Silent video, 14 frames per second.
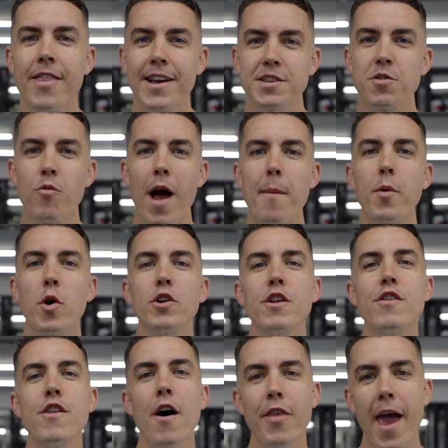That's a wrap on
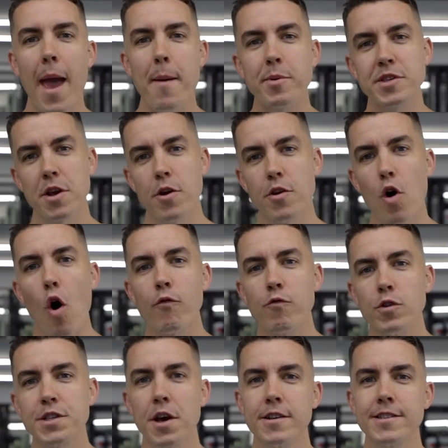another episode of
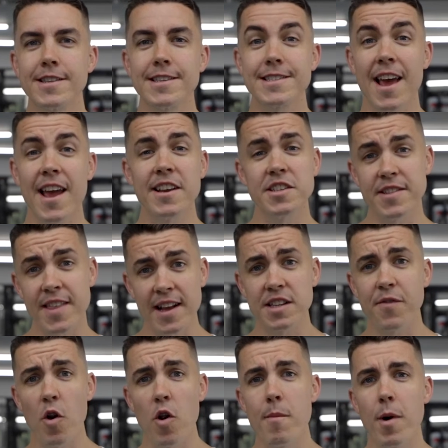Return to the Stage. Thanks
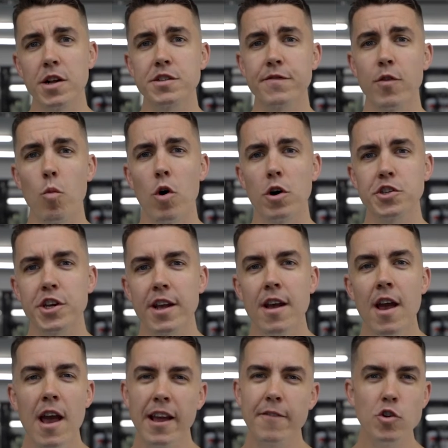very much for watching.
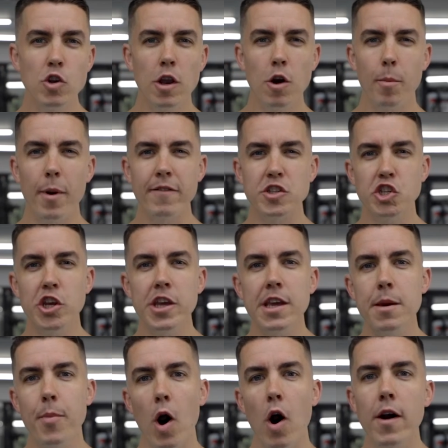Giving you a little bit of a
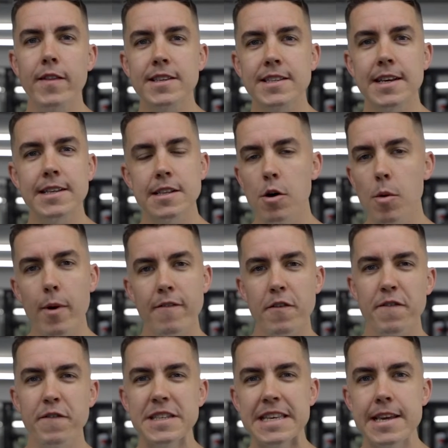cheeky behind the scenes, a little bit of
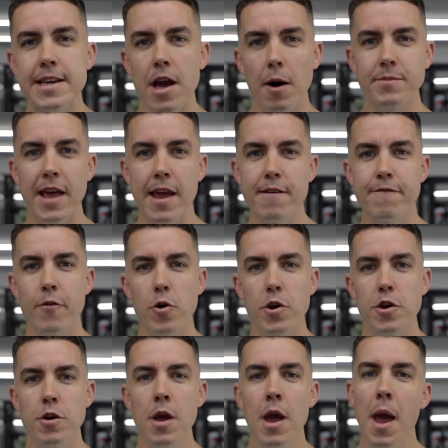a physique update for
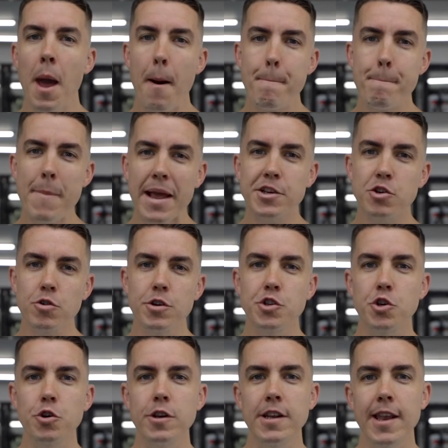you. Make sure you
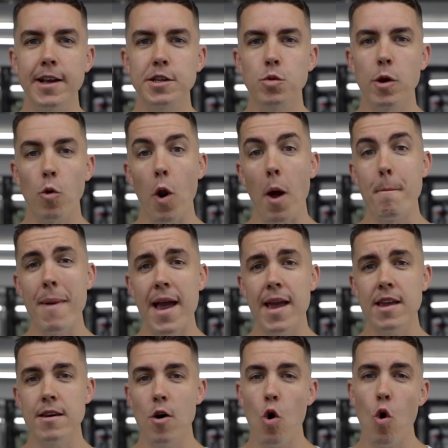tune in next week where I
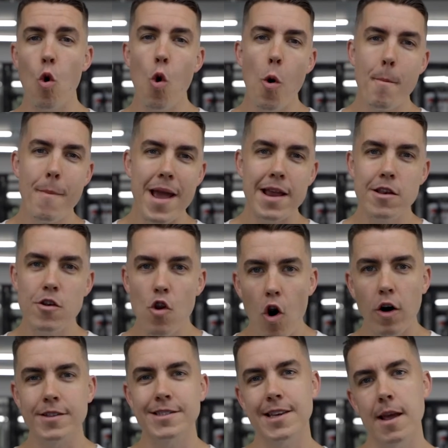may or may
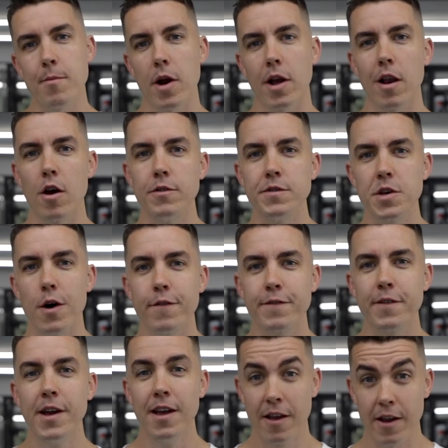not take my clothes off.
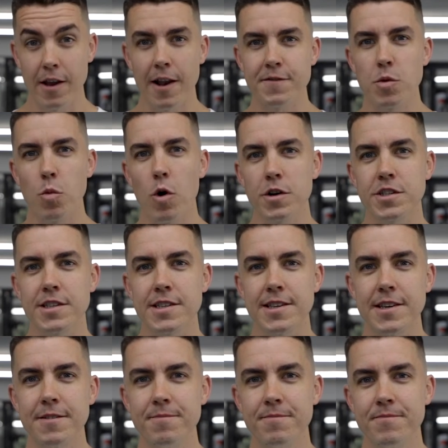You're going to have to watch to see.